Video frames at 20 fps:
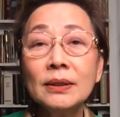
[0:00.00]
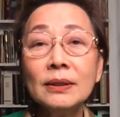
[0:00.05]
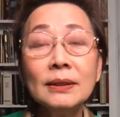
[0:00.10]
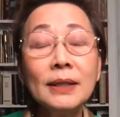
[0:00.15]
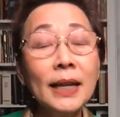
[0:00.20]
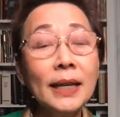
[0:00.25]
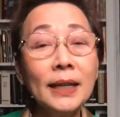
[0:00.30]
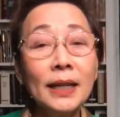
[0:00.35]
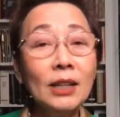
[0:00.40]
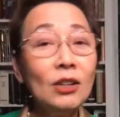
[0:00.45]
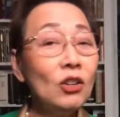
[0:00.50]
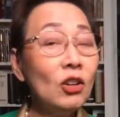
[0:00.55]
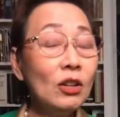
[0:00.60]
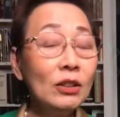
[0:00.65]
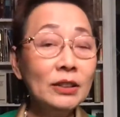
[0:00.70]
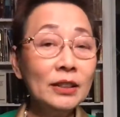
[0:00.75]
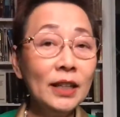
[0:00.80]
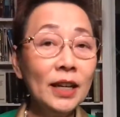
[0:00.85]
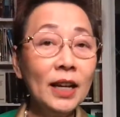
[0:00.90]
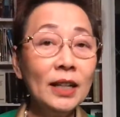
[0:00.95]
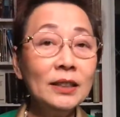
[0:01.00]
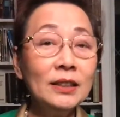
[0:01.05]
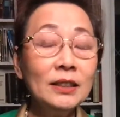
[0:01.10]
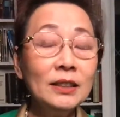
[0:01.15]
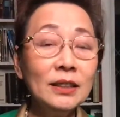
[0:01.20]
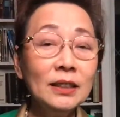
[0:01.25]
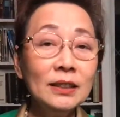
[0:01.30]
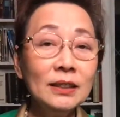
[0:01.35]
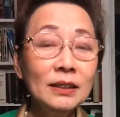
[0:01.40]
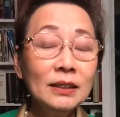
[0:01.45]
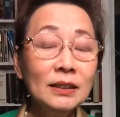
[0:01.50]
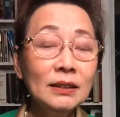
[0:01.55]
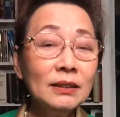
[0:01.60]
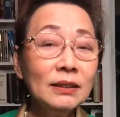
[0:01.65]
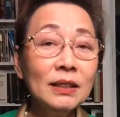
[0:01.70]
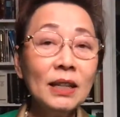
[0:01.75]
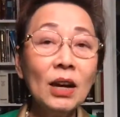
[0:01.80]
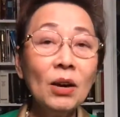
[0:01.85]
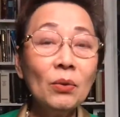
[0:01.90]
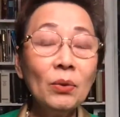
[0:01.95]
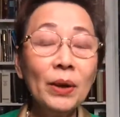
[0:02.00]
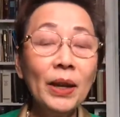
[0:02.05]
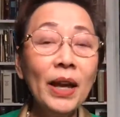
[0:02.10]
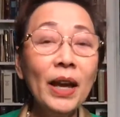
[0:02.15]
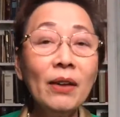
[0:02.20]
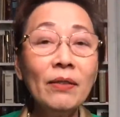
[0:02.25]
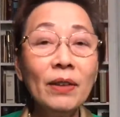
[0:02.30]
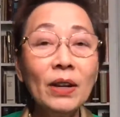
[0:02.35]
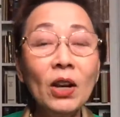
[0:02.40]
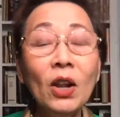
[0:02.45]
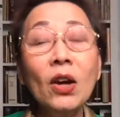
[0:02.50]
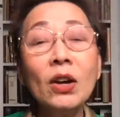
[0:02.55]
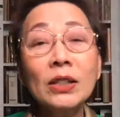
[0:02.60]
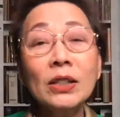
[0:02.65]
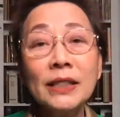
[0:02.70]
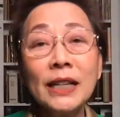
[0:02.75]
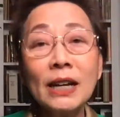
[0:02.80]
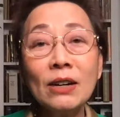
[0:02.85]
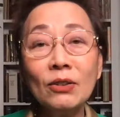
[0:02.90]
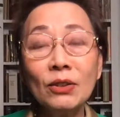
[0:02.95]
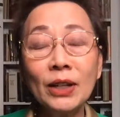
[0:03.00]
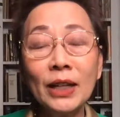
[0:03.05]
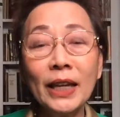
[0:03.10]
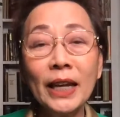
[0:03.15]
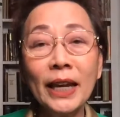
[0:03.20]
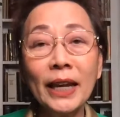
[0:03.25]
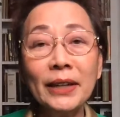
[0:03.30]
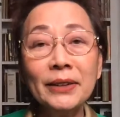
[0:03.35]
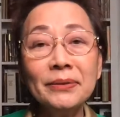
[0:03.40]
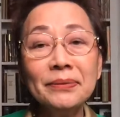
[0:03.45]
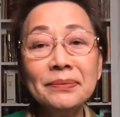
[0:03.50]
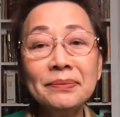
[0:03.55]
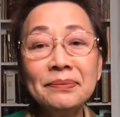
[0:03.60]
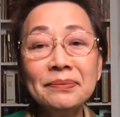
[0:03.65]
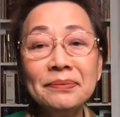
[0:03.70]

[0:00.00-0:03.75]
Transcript: Like in Los Angeles, now we have a lockdown again.